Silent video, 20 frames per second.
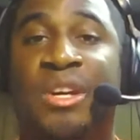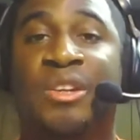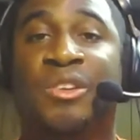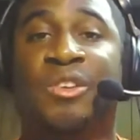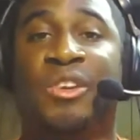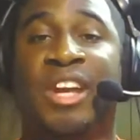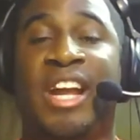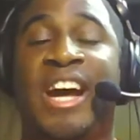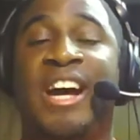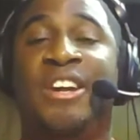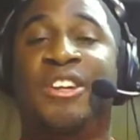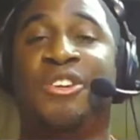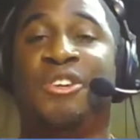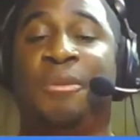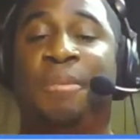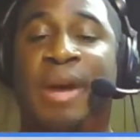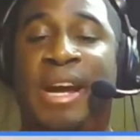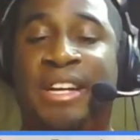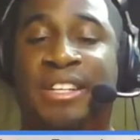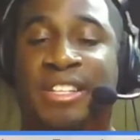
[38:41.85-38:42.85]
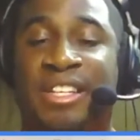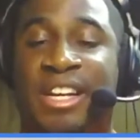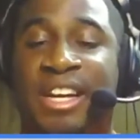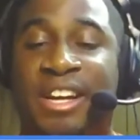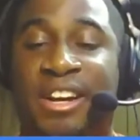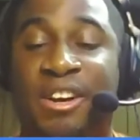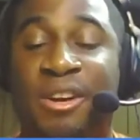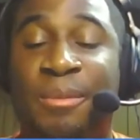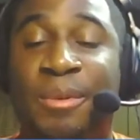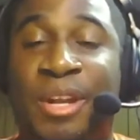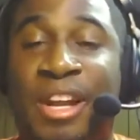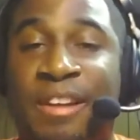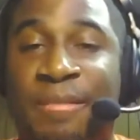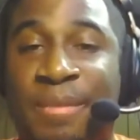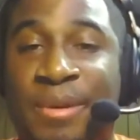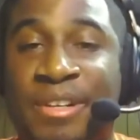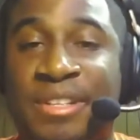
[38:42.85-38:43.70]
So now you go back to that Herbalife